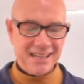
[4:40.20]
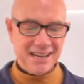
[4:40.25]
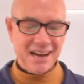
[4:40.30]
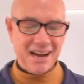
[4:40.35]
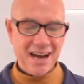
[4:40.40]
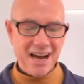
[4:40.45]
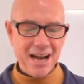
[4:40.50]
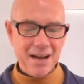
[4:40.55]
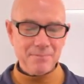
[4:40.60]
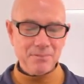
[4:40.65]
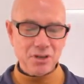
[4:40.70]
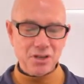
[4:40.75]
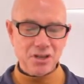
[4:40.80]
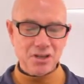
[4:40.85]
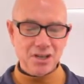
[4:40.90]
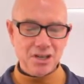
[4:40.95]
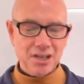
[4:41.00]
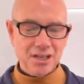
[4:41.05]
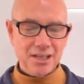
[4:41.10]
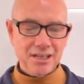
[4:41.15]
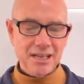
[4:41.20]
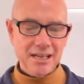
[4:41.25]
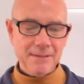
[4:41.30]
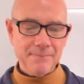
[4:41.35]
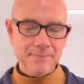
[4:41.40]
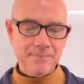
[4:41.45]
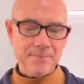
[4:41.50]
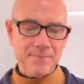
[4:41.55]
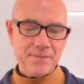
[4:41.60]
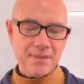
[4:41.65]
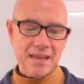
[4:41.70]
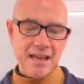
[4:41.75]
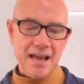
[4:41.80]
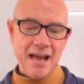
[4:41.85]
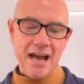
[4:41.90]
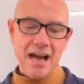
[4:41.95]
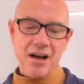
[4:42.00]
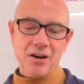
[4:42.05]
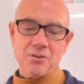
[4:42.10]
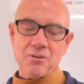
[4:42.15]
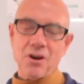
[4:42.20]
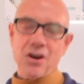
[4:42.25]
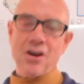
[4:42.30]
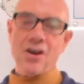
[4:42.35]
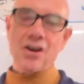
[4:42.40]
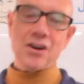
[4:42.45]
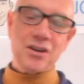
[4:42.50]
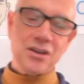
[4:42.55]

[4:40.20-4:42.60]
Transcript: I'm good. How are